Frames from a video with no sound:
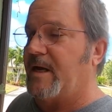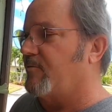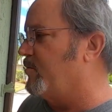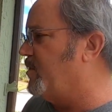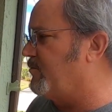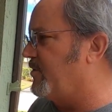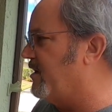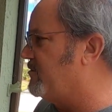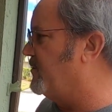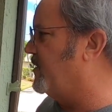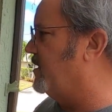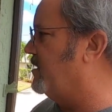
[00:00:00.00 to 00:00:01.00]
Yeah, remember,
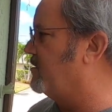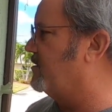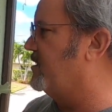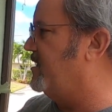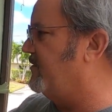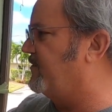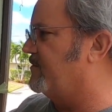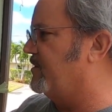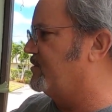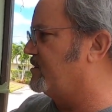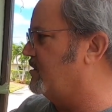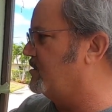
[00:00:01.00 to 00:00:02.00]
everything underneath
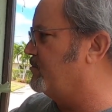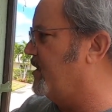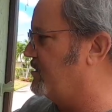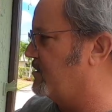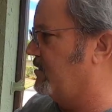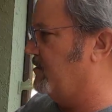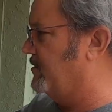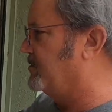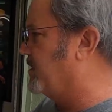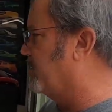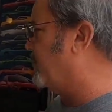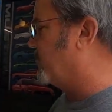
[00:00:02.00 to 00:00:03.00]
is Mustang. The
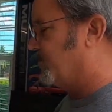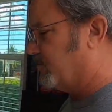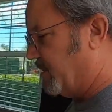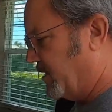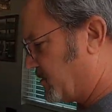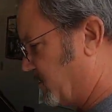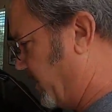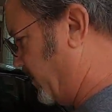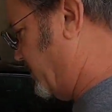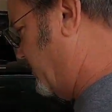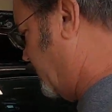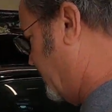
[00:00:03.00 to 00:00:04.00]
interior is Mustang,